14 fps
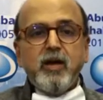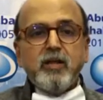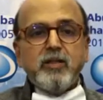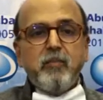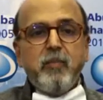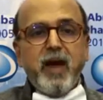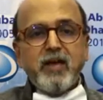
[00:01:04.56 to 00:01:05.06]

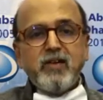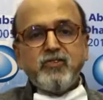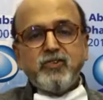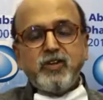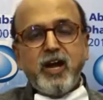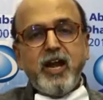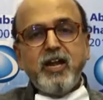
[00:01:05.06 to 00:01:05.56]
The bank is
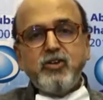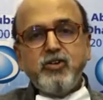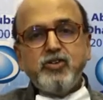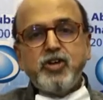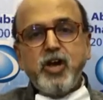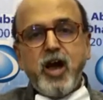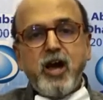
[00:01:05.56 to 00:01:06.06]
struggling to
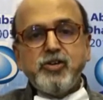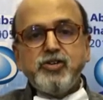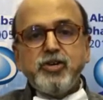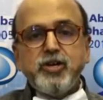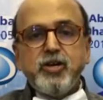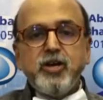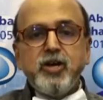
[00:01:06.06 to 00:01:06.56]
charge
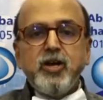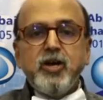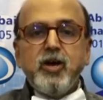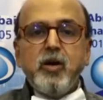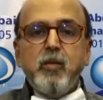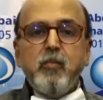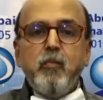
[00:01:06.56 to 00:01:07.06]

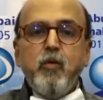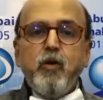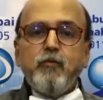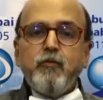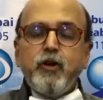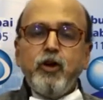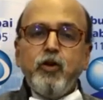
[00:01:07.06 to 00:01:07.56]
more
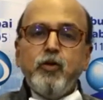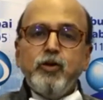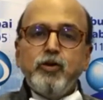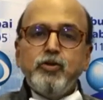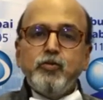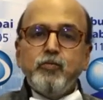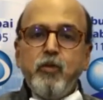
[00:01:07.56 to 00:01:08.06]
for
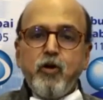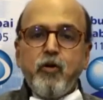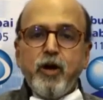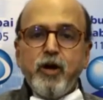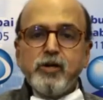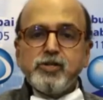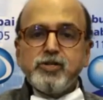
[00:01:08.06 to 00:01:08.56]
loan to
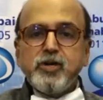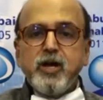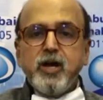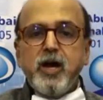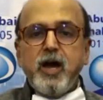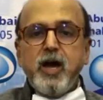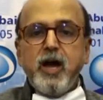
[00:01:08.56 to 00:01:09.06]
borrowers
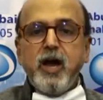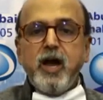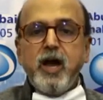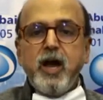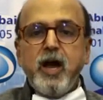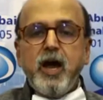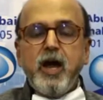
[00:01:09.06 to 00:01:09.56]

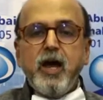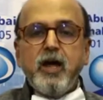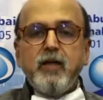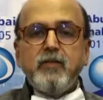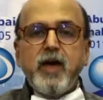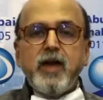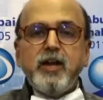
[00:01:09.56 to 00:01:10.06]

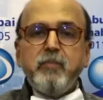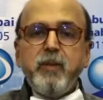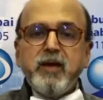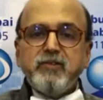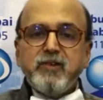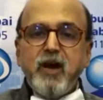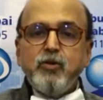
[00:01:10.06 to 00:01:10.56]
than it
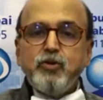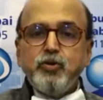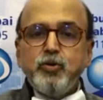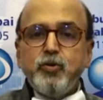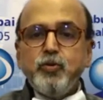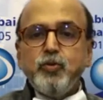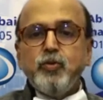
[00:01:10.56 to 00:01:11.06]
pays out
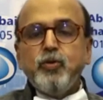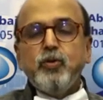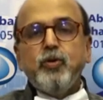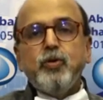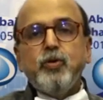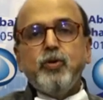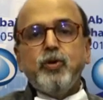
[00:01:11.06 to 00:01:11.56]
to
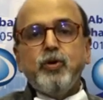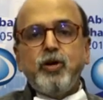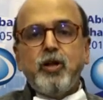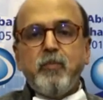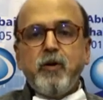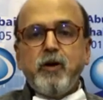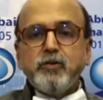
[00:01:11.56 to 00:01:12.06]

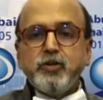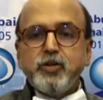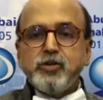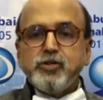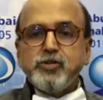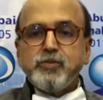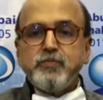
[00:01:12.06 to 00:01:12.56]

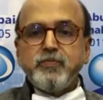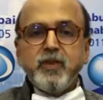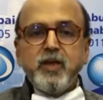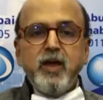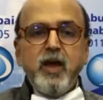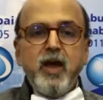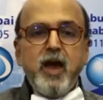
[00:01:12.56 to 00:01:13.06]
depositors,
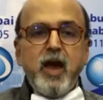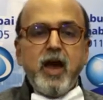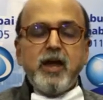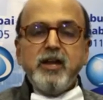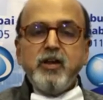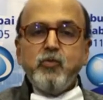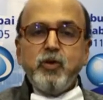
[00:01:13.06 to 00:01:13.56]

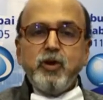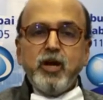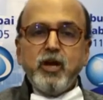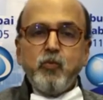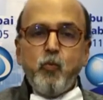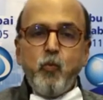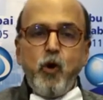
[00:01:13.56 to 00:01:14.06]
and
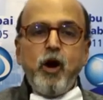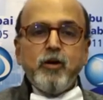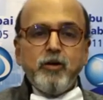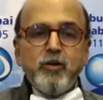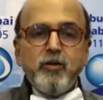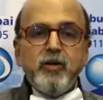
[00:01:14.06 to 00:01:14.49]
it warned